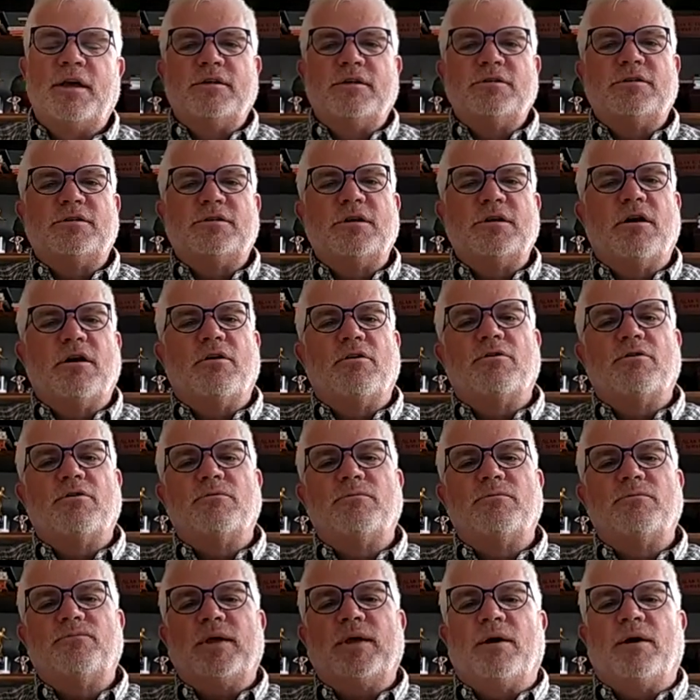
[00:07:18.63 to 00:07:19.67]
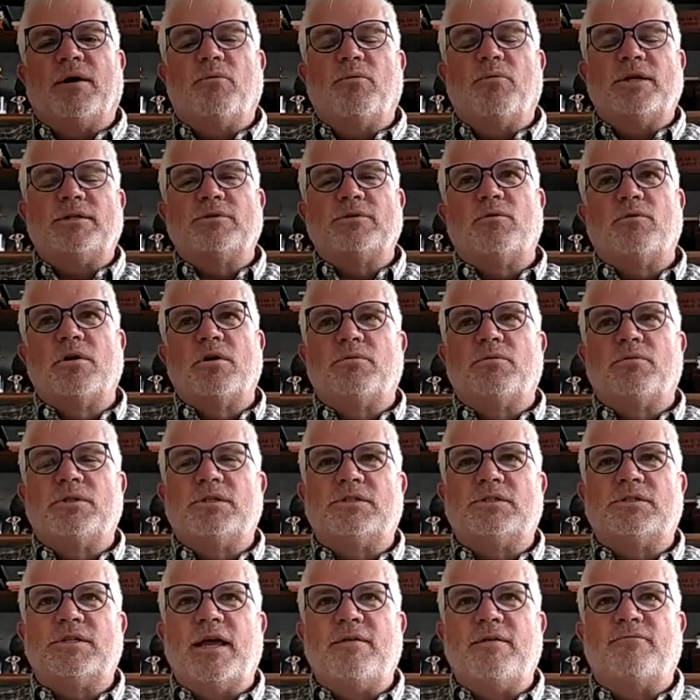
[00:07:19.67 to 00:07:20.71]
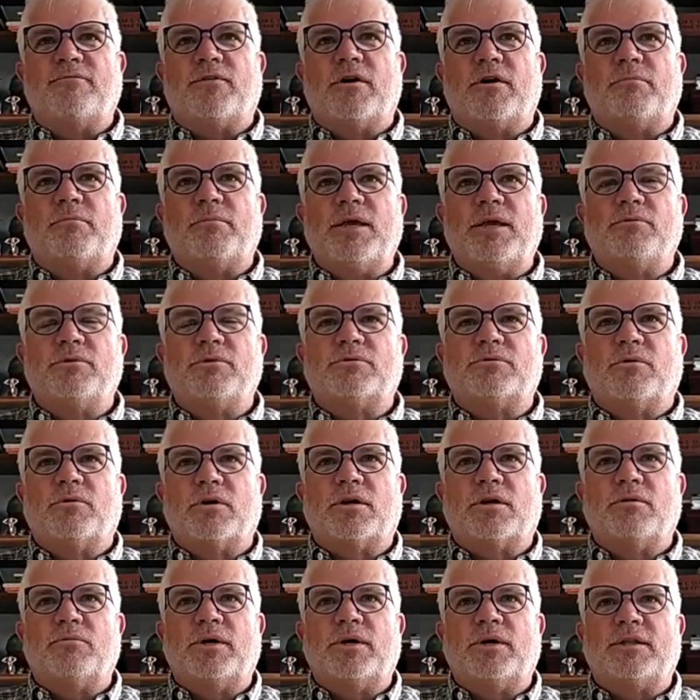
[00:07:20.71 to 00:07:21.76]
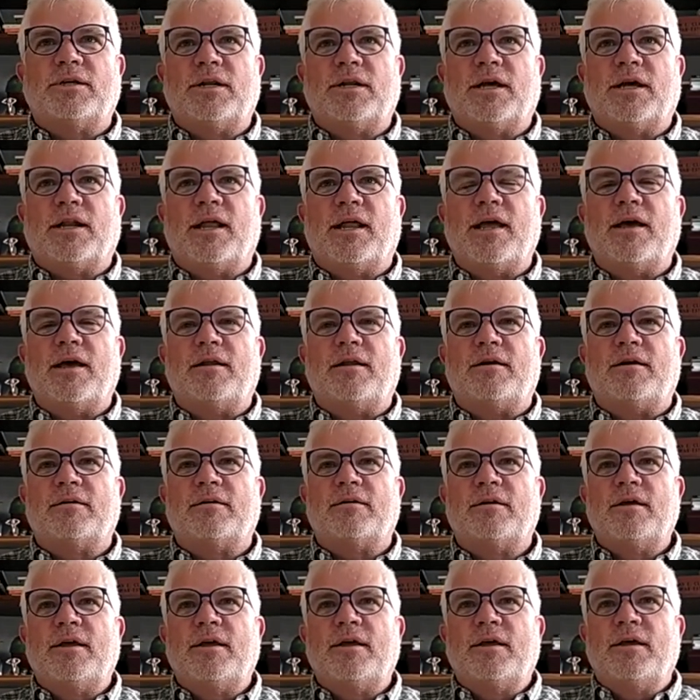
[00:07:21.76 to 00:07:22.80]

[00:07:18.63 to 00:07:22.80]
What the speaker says: So I went to work with the same firm he was working with in Atlanta.